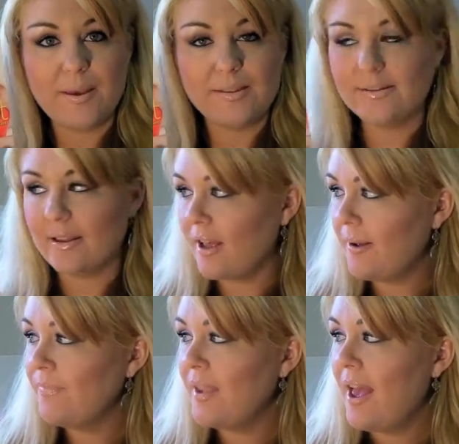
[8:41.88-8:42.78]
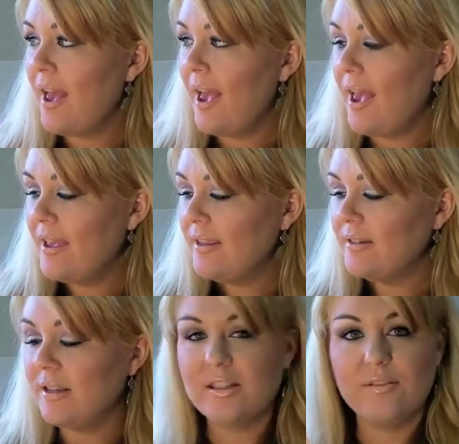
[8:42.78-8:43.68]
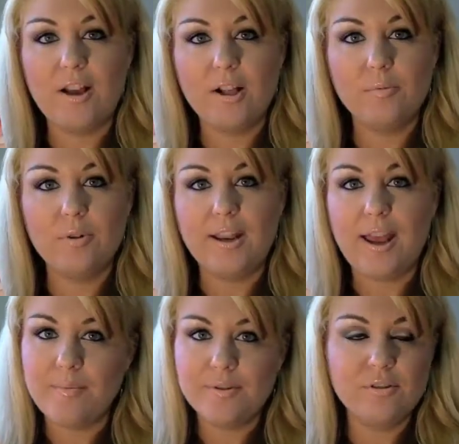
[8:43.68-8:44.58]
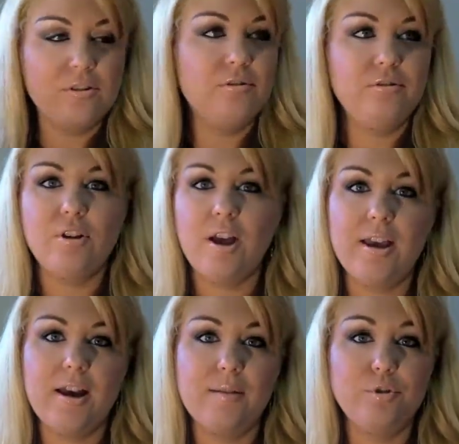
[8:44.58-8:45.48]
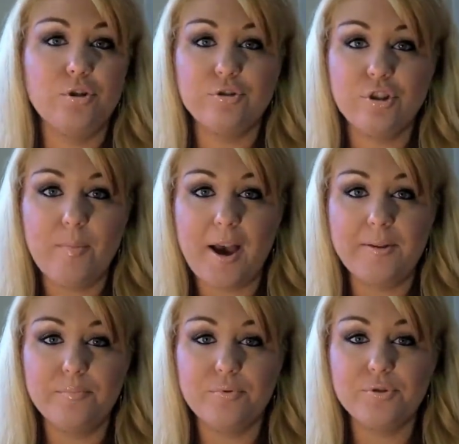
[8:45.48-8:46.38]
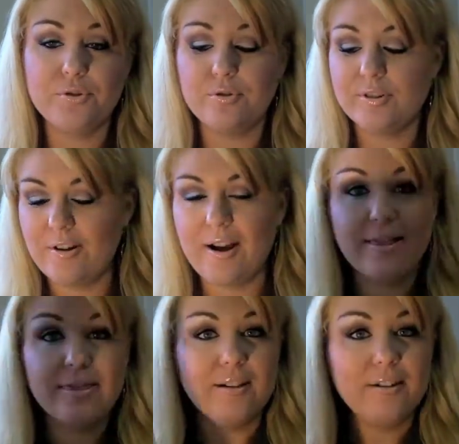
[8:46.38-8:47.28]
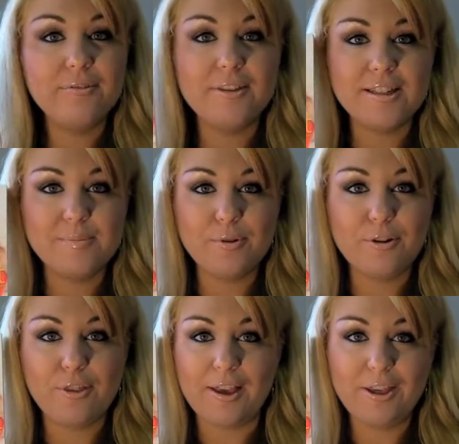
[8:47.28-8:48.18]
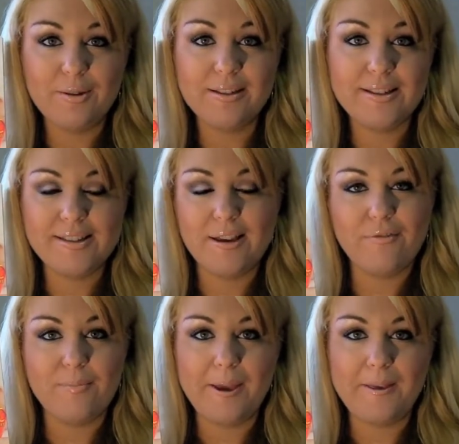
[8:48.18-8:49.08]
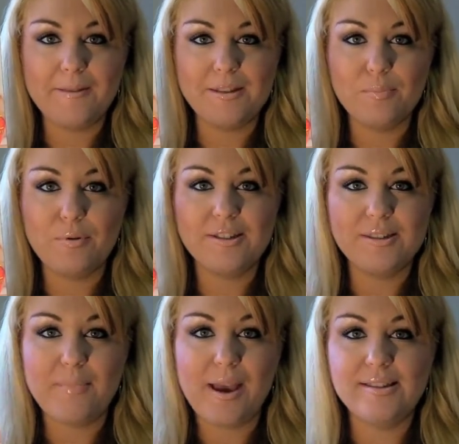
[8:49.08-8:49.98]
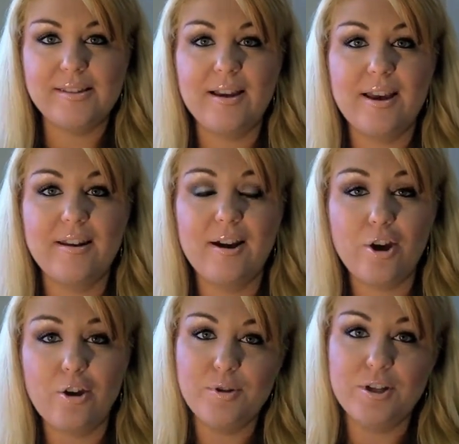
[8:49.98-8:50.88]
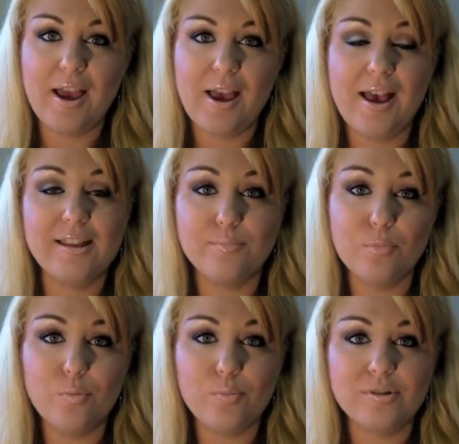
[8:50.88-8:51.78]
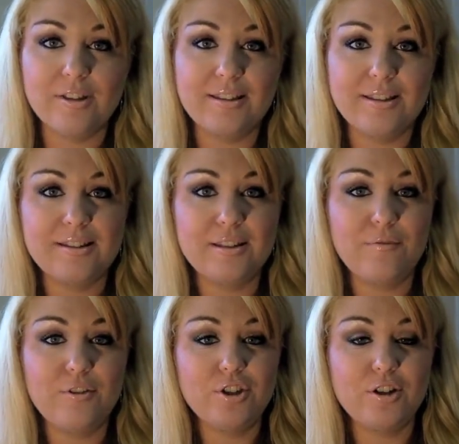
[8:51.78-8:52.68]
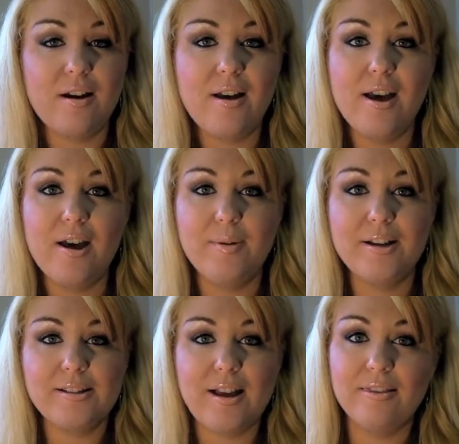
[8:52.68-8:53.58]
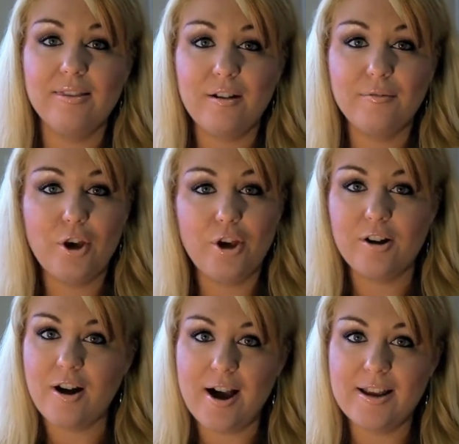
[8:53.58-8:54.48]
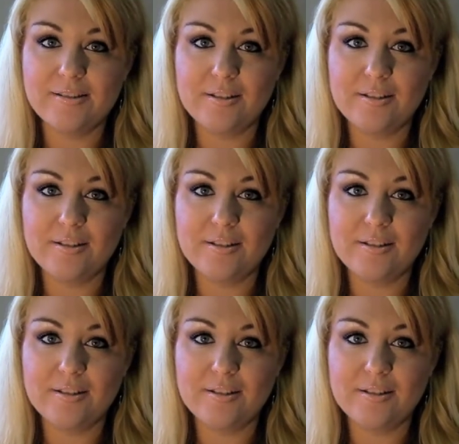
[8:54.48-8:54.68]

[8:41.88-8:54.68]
bestseller and it's available at Amazon. Um, you can also buy it in bookstores. I love this book. Thank you, Alicia, for making this book. It's amazing, and I hope she has more books like this in the future because I love her kind